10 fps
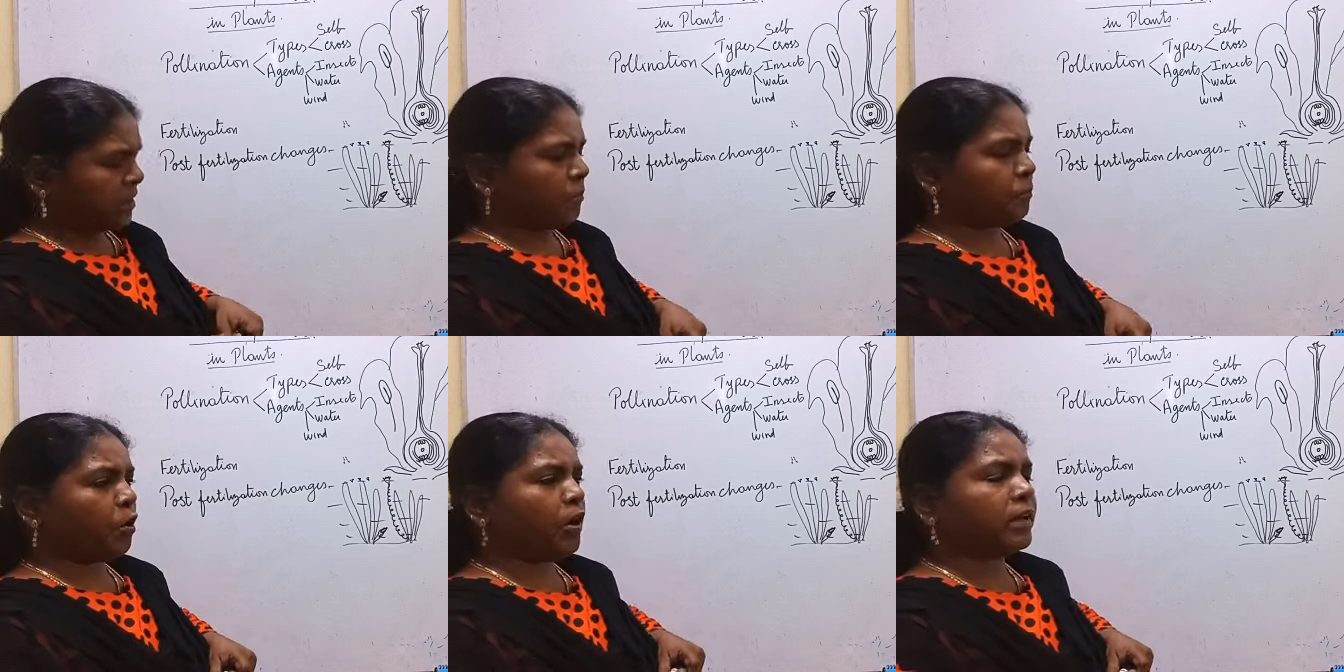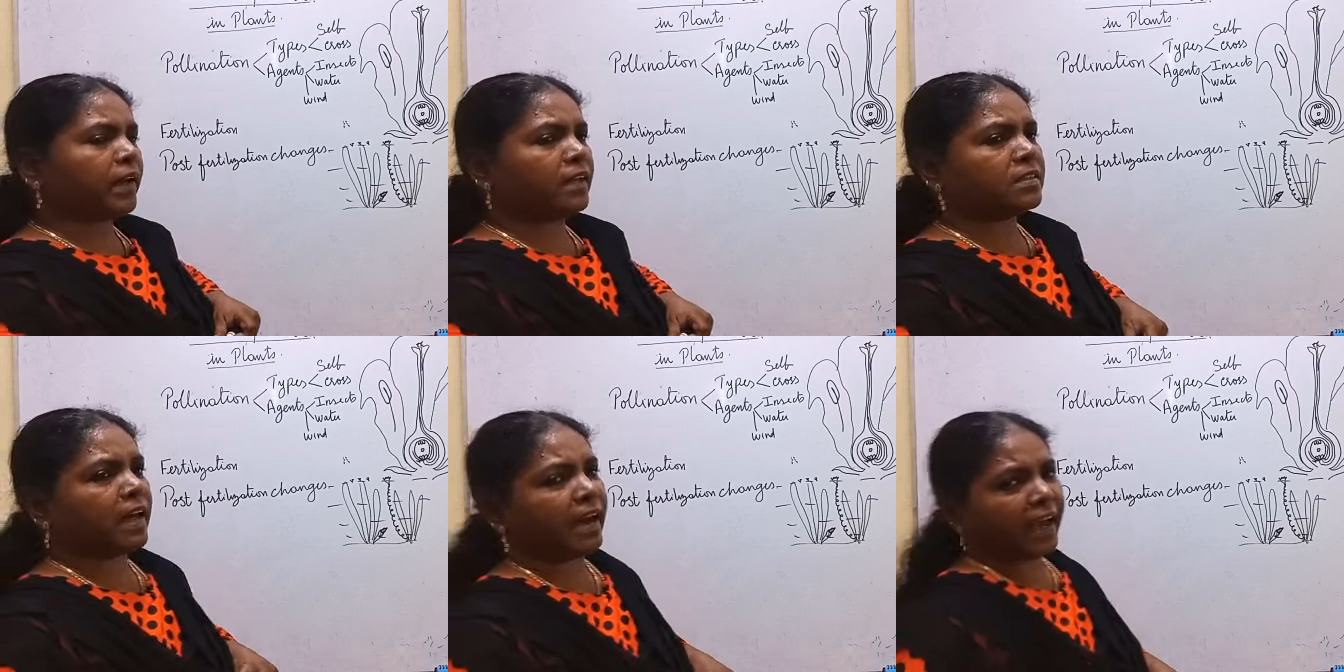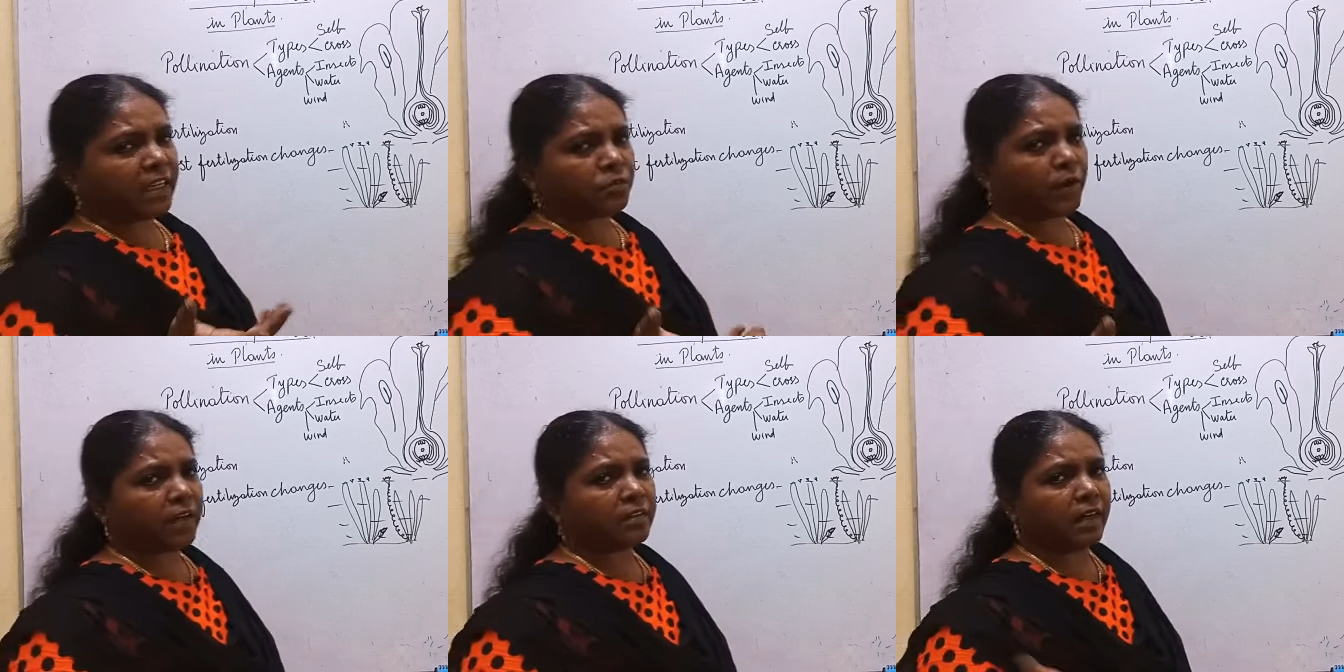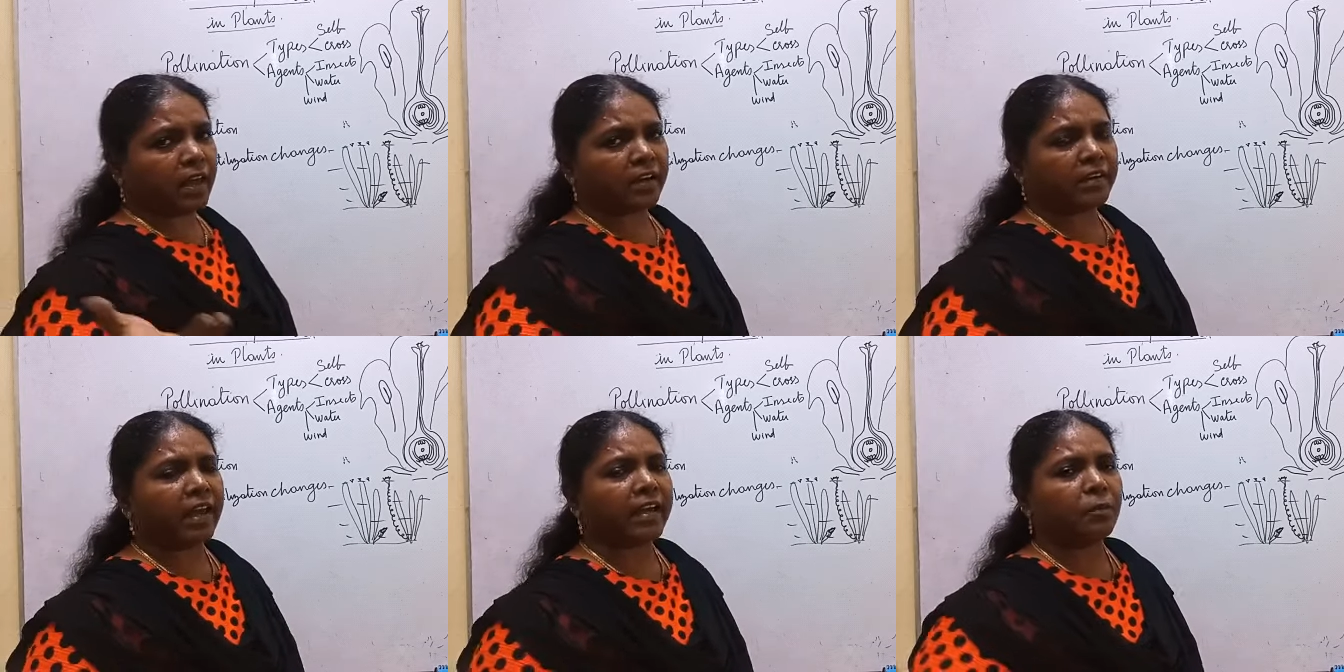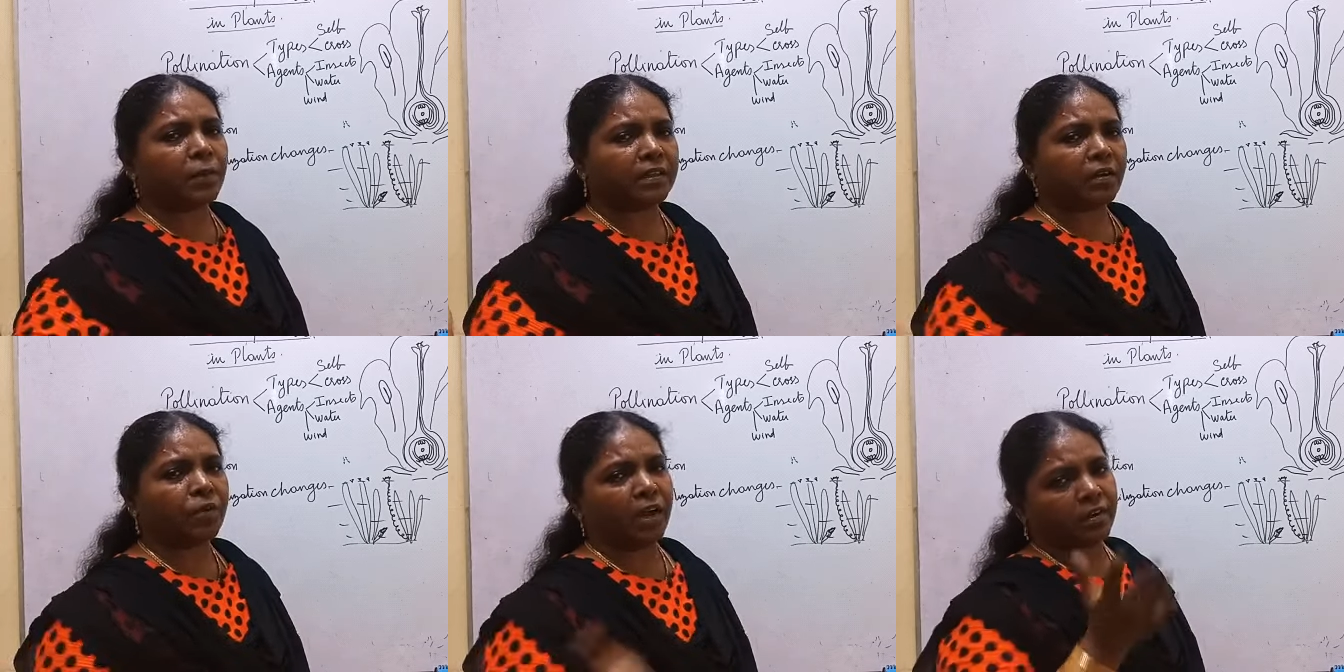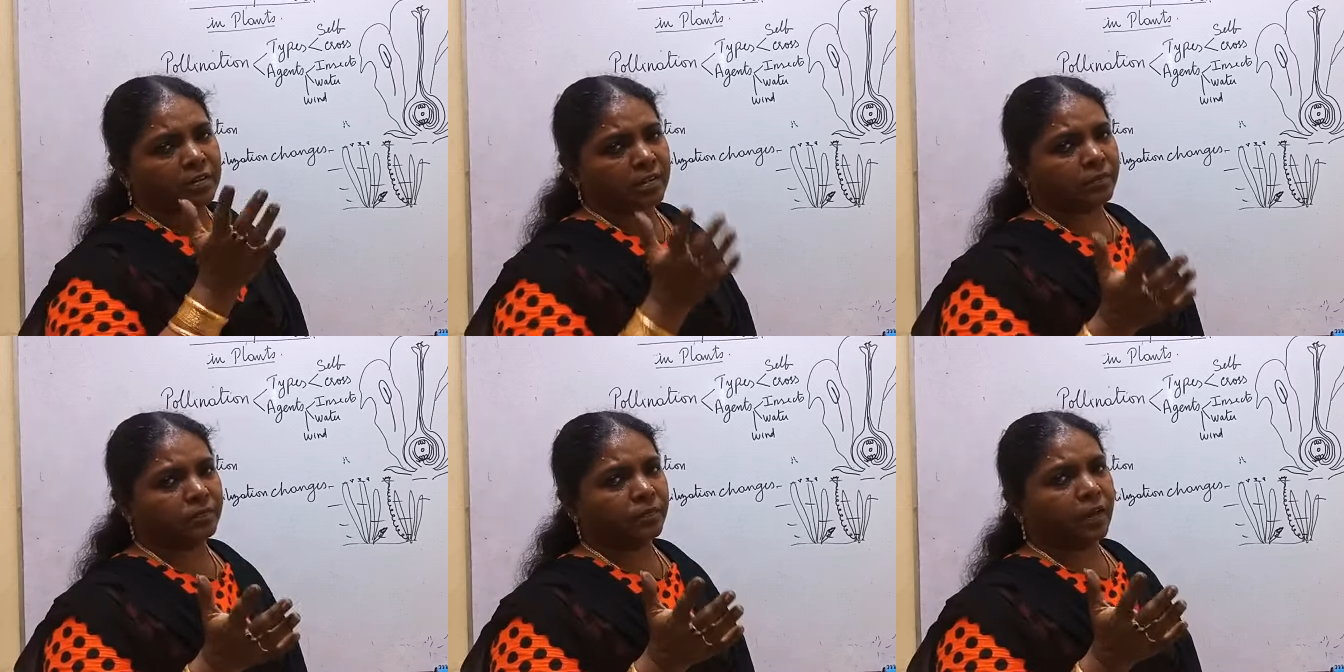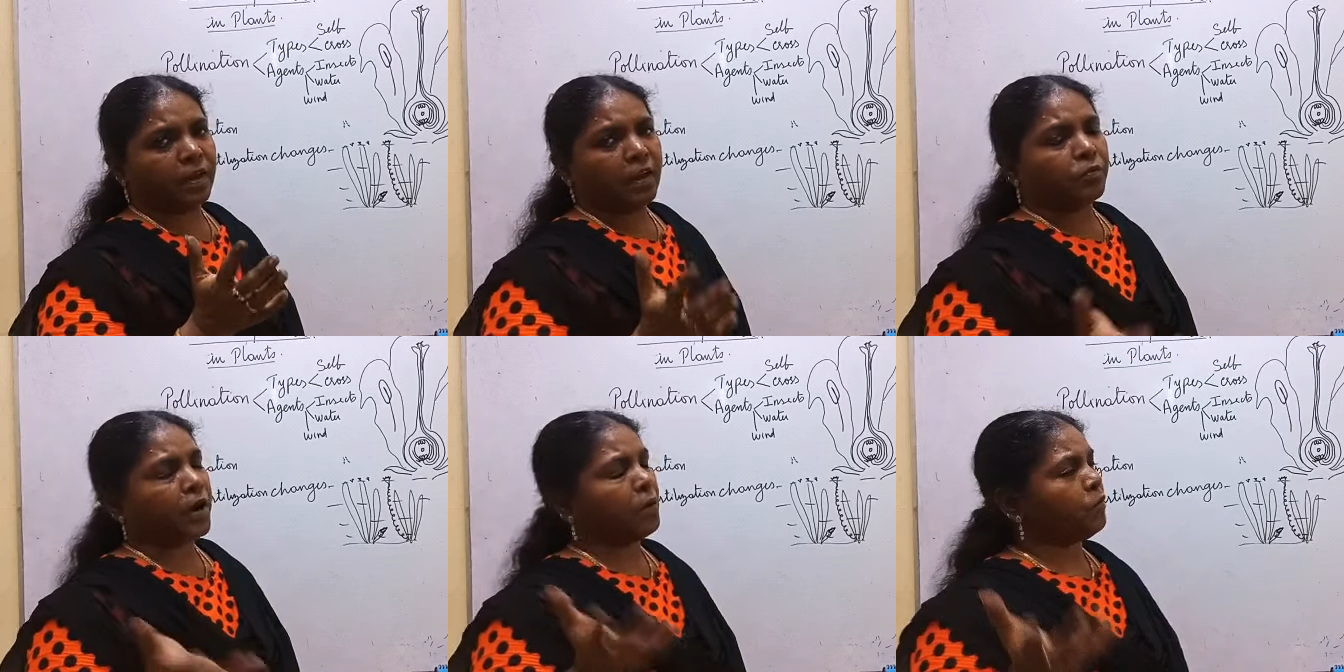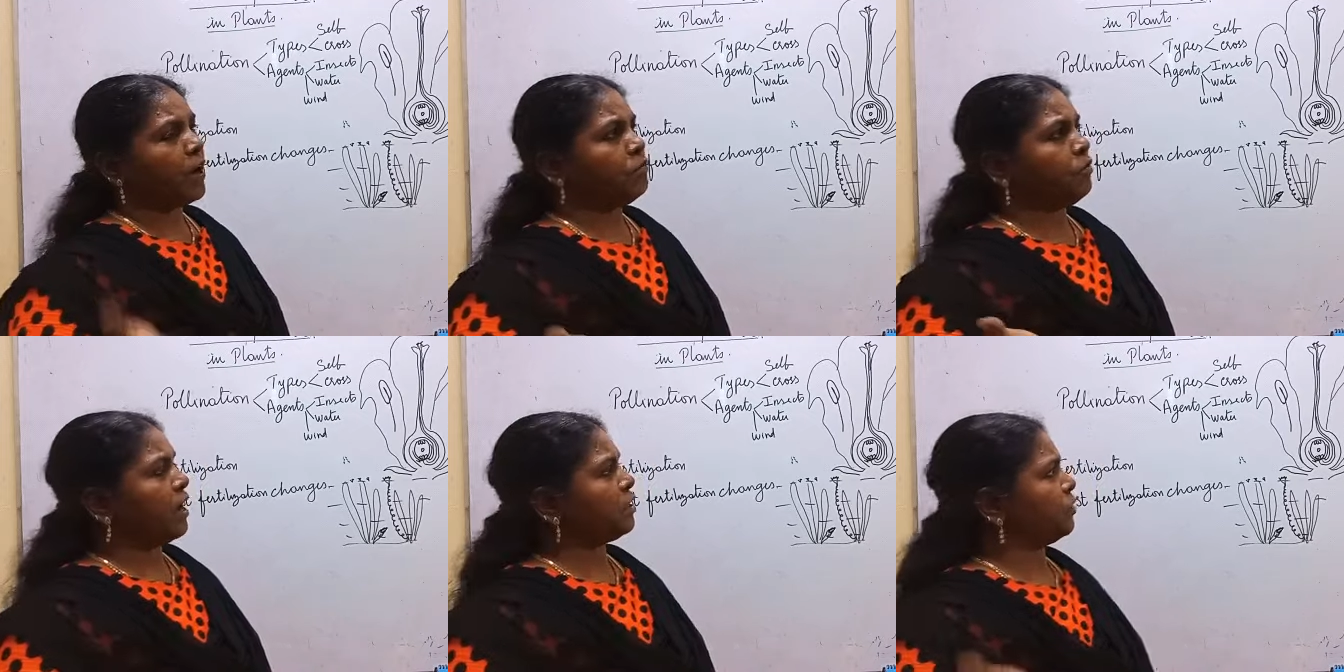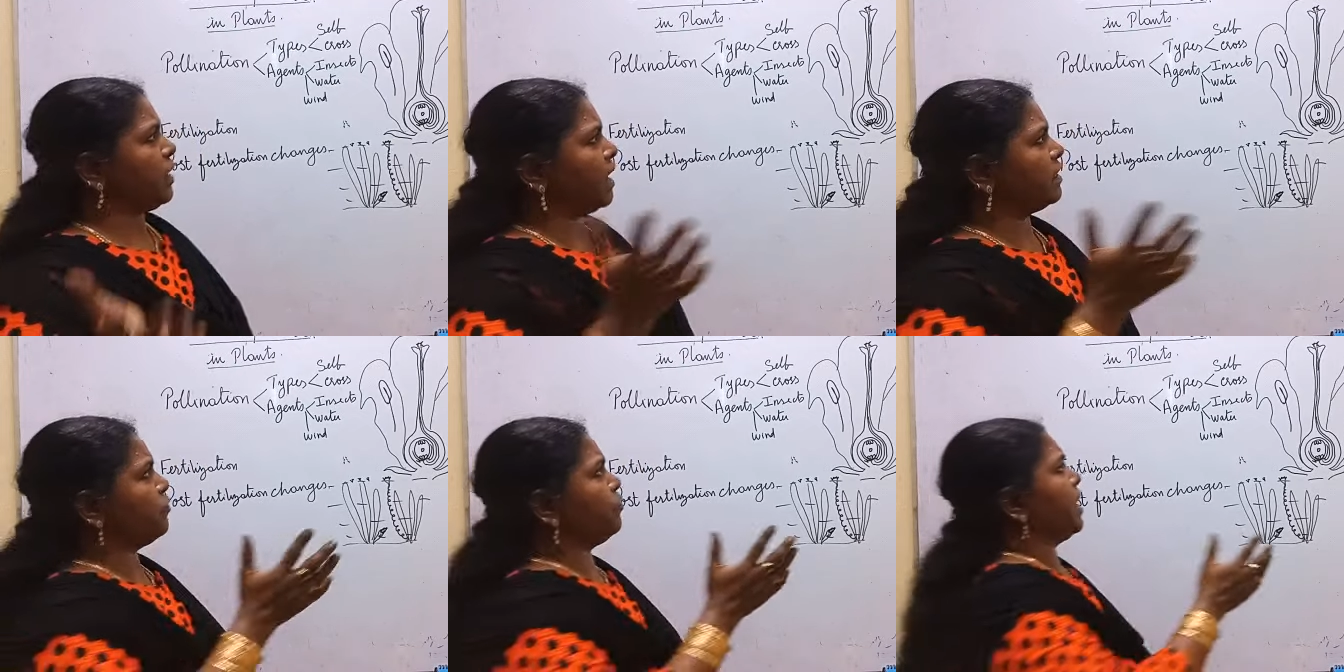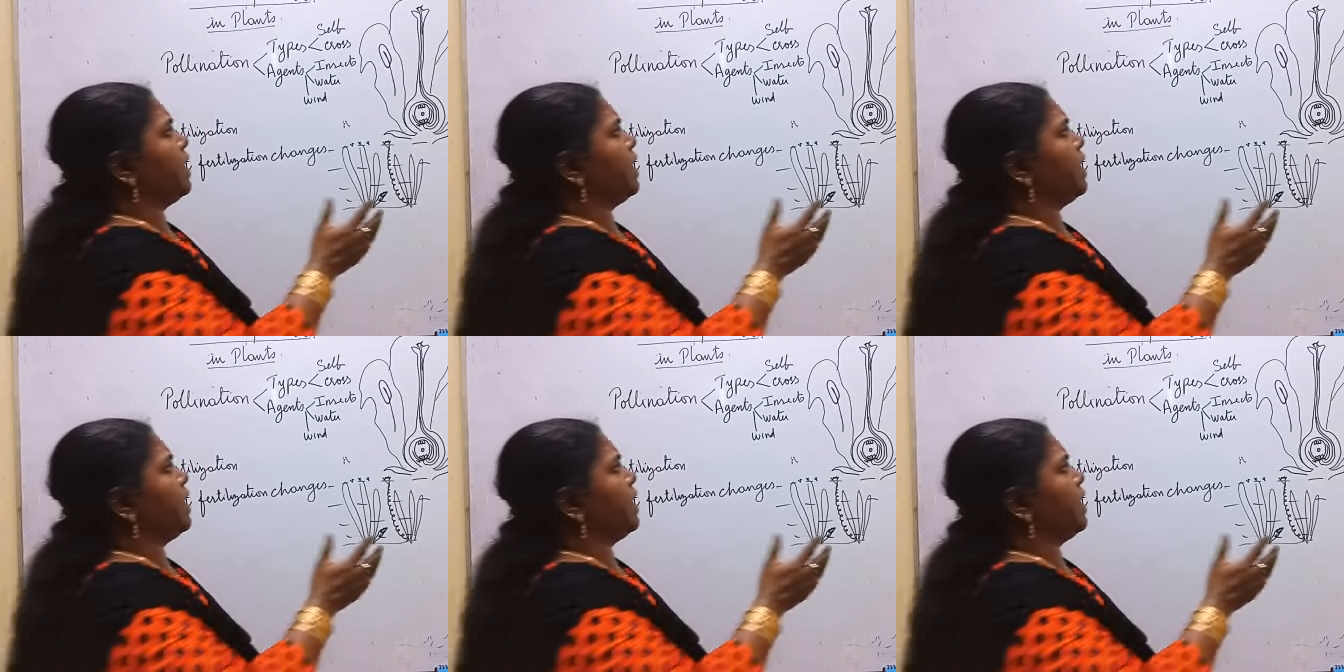Some pollen grains are lightweight. They are taken by the wind from one flower to the other